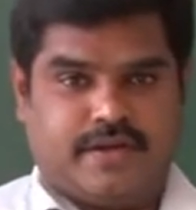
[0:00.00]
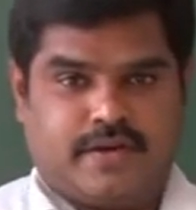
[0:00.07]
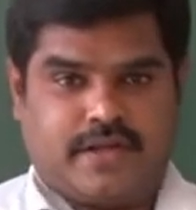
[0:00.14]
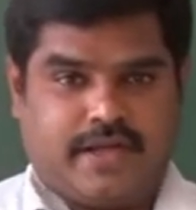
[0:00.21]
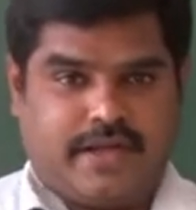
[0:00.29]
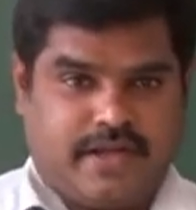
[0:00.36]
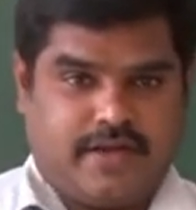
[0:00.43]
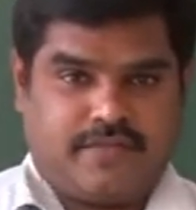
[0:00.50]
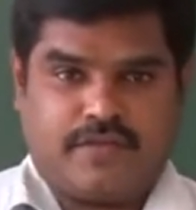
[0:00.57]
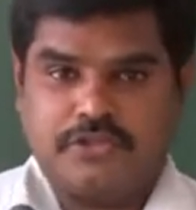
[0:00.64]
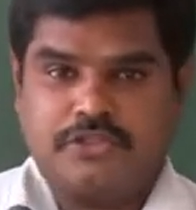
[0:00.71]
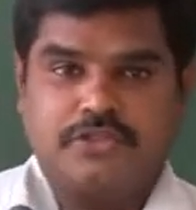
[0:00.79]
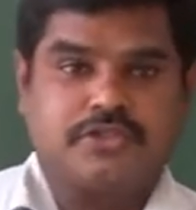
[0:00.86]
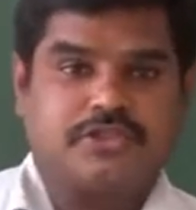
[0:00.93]
Okay, of
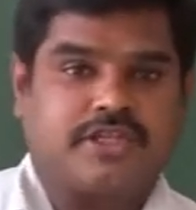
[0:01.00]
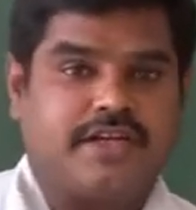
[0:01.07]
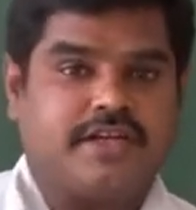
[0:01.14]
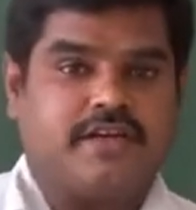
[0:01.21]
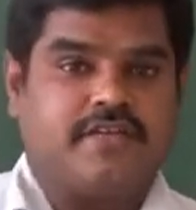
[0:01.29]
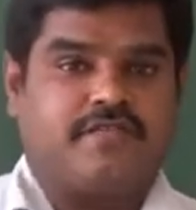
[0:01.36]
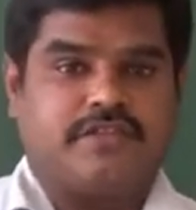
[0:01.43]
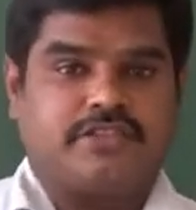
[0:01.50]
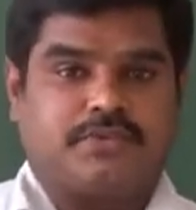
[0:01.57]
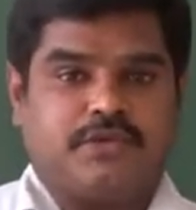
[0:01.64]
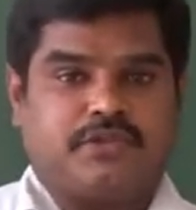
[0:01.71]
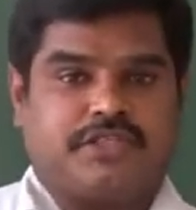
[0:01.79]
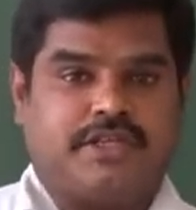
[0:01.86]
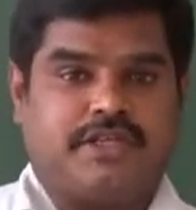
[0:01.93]
course you studied in first
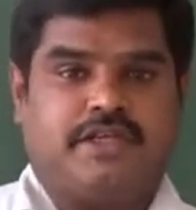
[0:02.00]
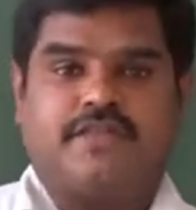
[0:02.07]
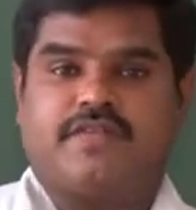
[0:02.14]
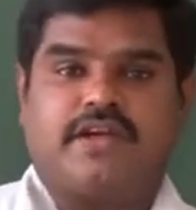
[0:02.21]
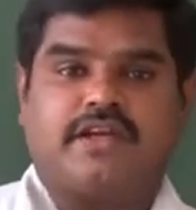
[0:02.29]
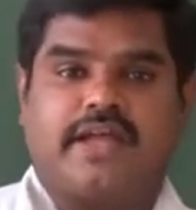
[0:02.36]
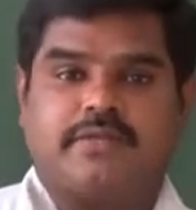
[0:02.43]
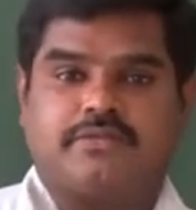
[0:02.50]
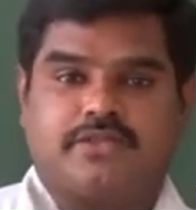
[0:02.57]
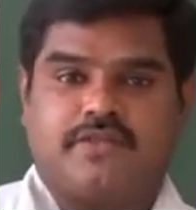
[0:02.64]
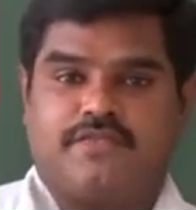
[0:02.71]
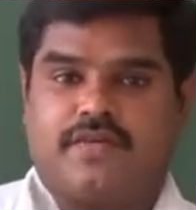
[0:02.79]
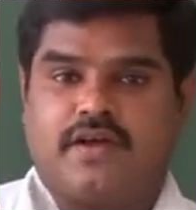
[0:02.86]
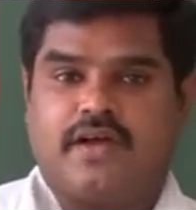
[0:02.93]
PUC different types
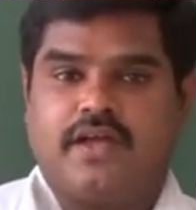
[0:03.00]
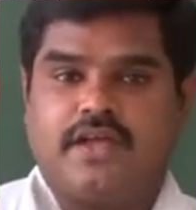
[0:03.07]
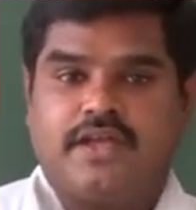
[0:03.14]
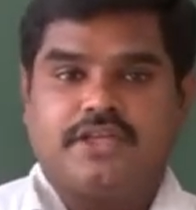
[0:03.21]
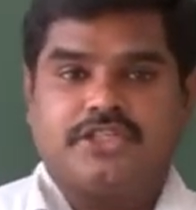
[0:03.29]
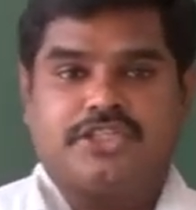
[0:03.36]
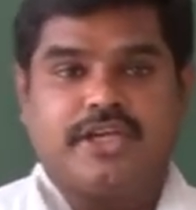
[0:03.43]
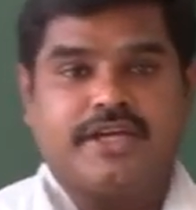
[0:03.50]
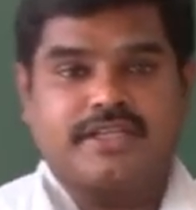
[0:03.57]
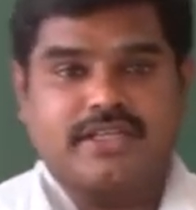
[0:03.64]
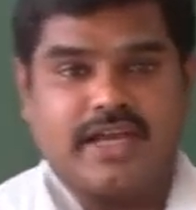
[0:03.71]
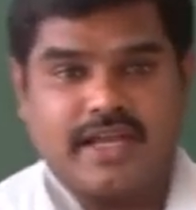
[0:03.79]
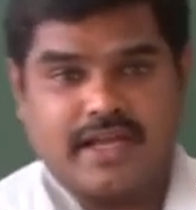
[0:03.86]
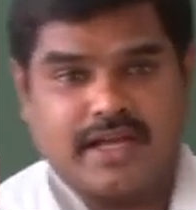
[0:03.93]
of shares
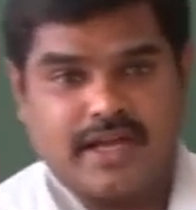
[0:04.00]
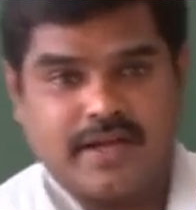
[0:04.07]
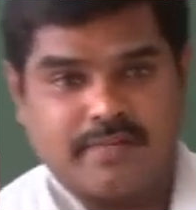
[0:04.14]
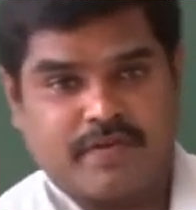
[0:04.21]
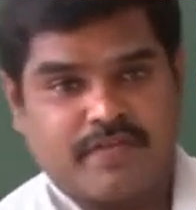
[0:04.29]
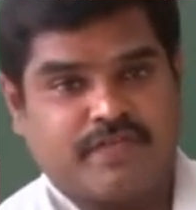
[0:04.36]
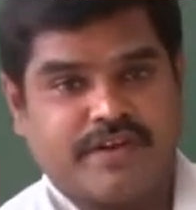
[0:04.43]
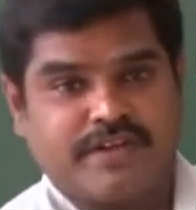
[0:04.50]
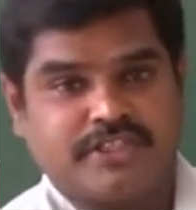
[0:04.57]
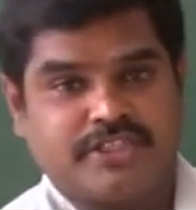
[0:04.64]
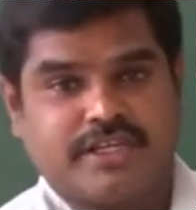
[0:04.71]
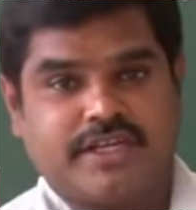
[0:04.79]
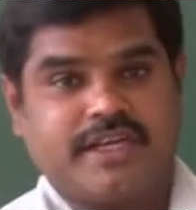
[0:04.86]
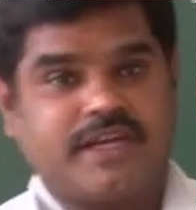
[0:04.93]
like preference
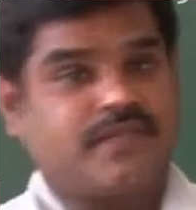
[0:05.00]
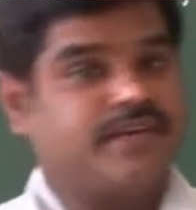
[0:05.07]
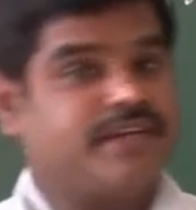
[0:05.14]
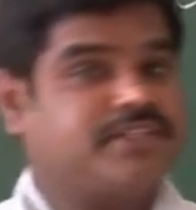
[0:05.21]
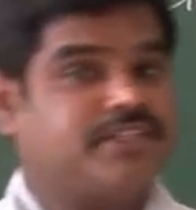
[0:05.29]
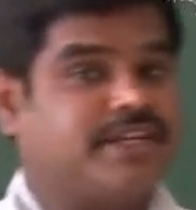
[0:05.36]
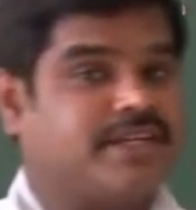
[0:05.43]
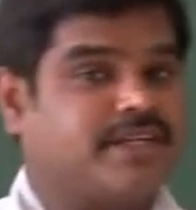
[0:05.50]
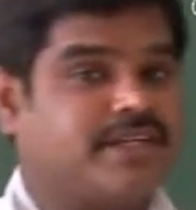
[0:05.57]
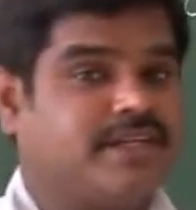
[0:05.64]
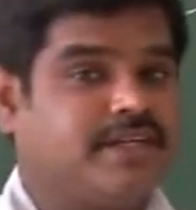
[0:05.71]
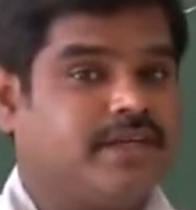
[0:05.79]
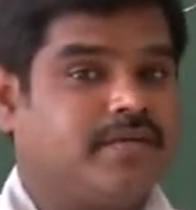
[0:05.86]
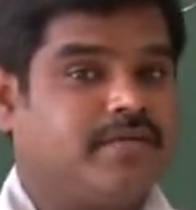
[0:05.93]
share, equity share,
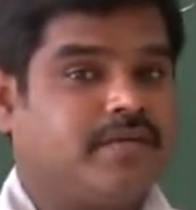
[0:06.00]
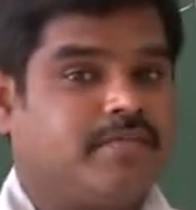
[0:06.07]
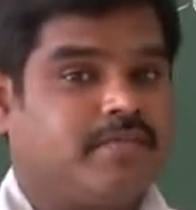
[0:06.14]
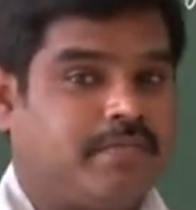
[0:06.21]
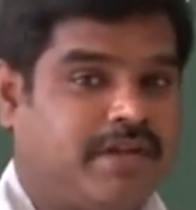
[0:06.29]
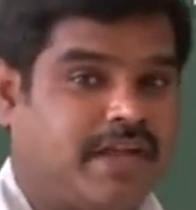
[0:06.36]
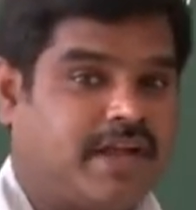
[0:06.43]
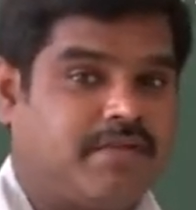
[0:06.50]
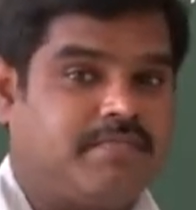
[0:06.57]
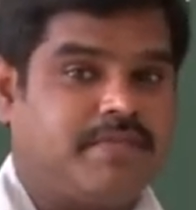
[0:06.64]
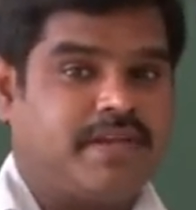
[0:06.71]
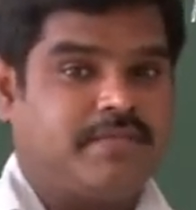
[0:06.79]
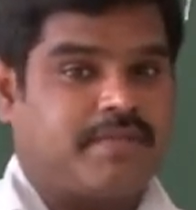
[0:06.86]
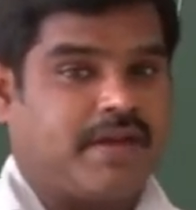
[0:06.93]
public
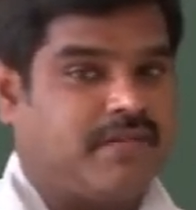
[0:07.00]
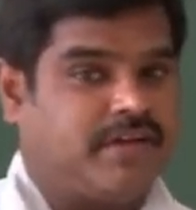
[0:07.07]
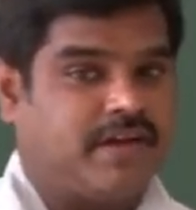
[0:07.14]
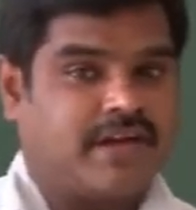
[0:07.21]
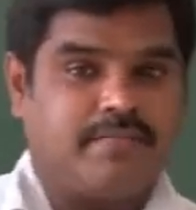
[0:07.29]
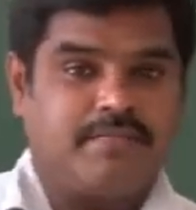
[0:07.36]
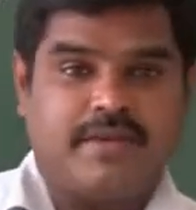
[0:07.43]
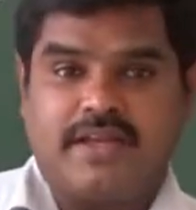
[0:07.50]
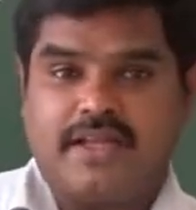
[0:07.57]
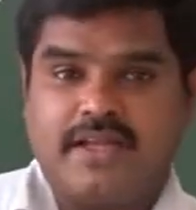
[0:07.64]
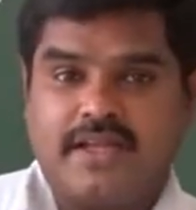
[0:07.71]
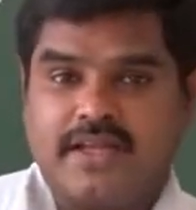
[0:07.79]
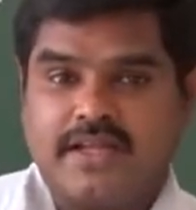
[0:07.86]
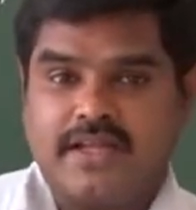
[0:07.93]
company, private
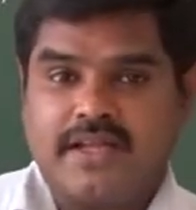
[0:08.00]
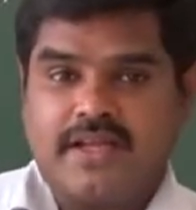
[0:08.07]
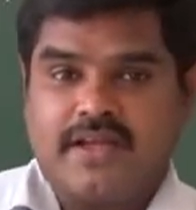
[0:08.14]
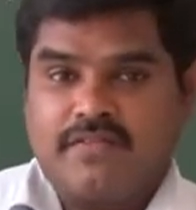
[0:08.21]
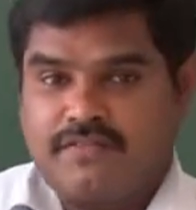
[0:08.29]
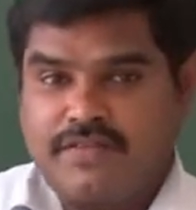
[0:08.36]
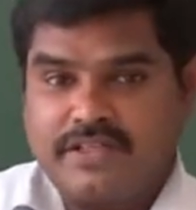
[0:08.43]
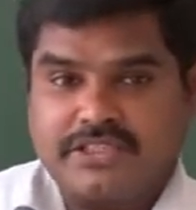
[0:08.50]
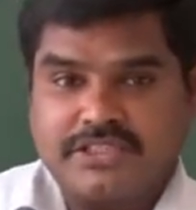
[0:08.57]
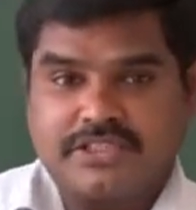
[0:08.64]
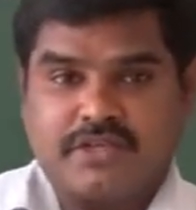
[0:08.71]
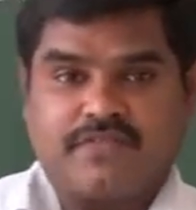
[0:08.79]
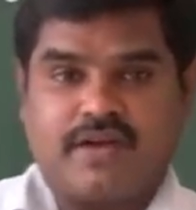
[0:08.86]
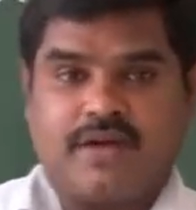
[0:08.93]
company,
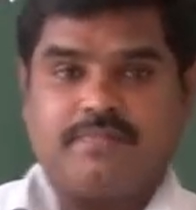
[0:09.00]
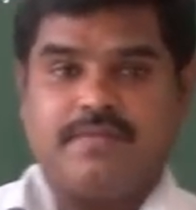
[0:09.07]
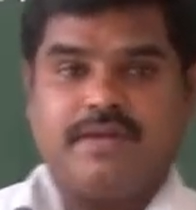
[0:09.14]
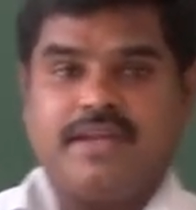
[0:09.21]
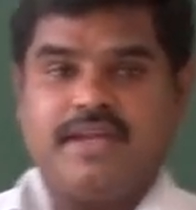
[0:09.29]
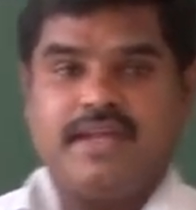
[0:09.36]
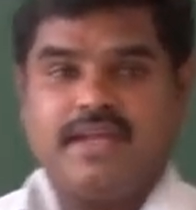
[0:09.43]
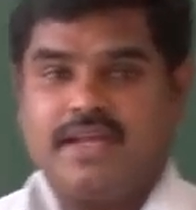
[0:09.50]
features of company,